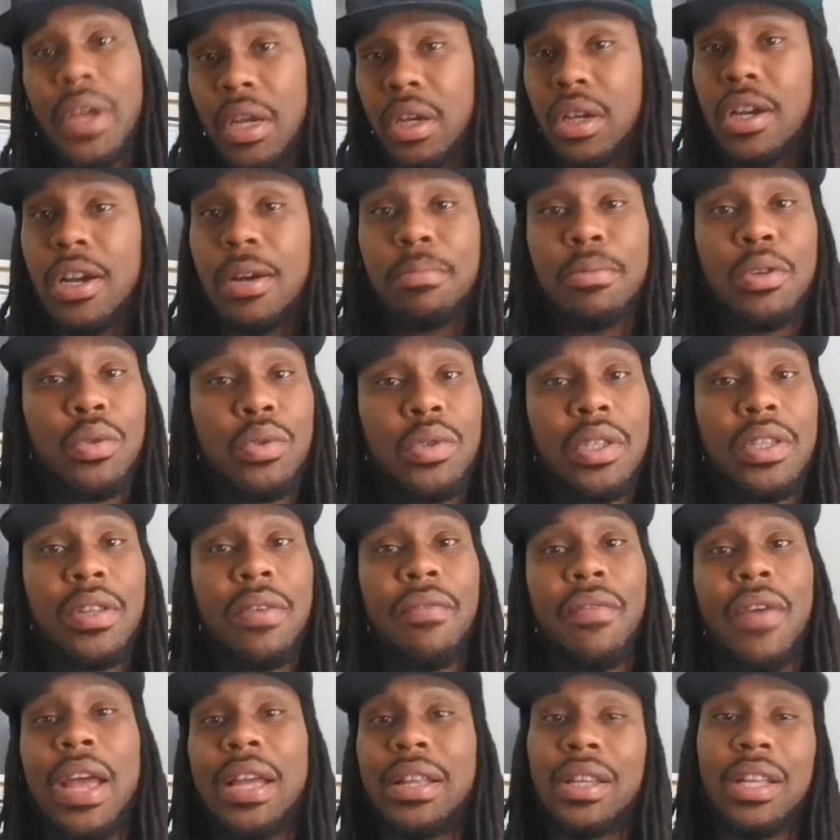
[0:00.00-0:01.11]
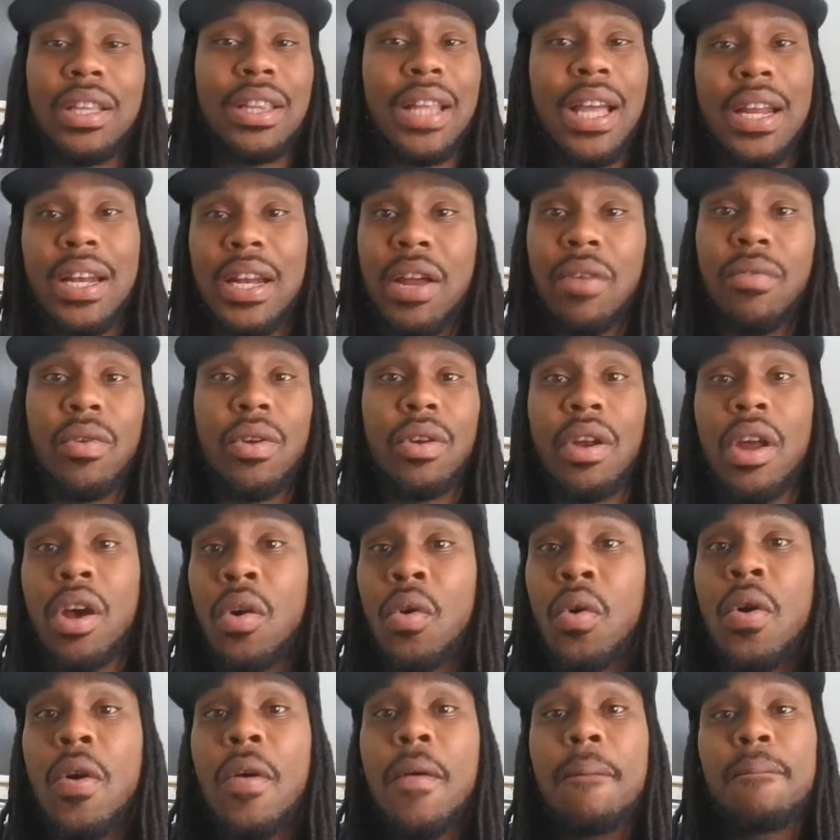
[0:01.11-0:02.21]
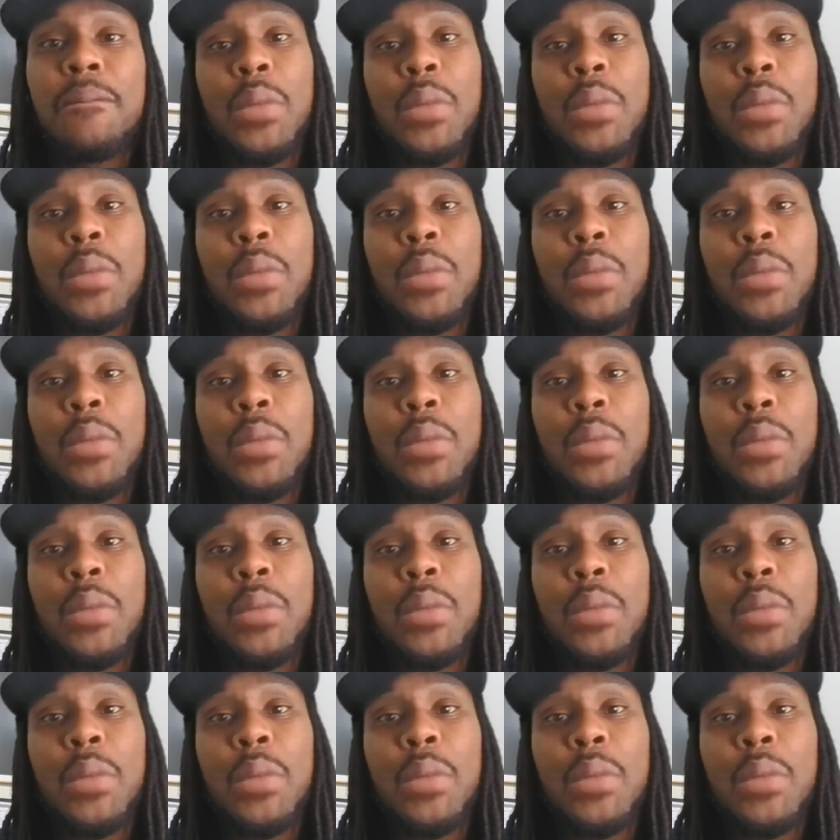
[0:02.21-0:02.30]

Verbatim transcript: income due to the fact that they never know